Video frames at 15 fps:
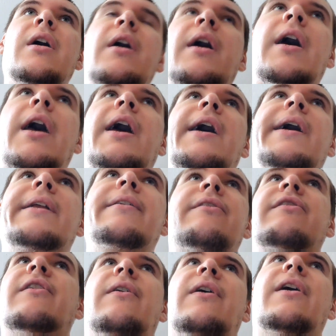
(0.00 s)
And
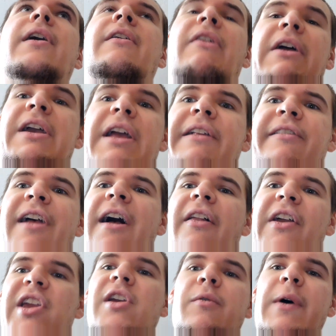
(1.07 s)
so, like, it's not
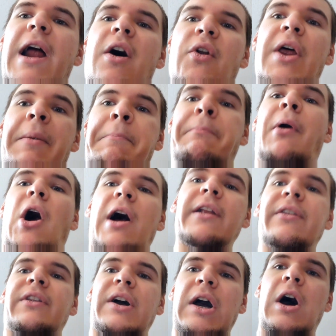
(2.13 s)
like you went out and bought
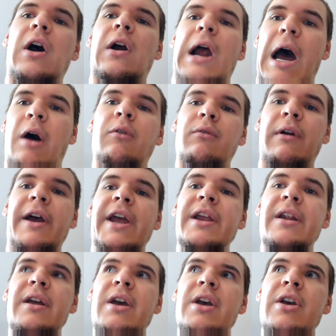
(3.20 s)
the car outright.
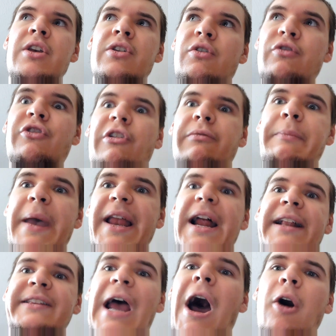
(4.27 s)
You just made a
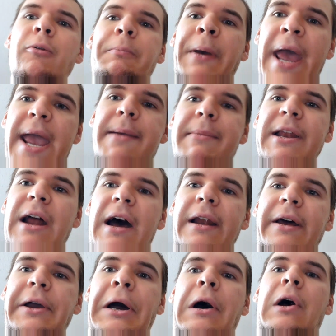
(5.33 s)
down payment on a
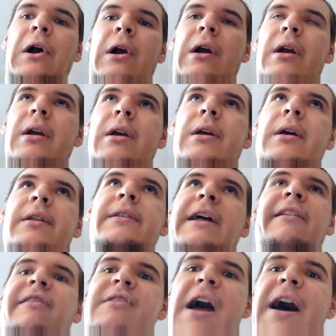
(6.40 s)
car.
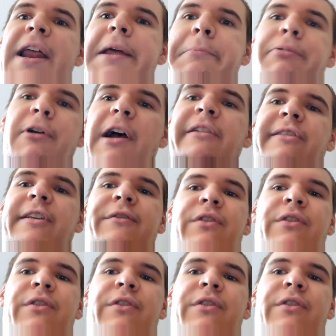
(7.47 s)
That's not impressive.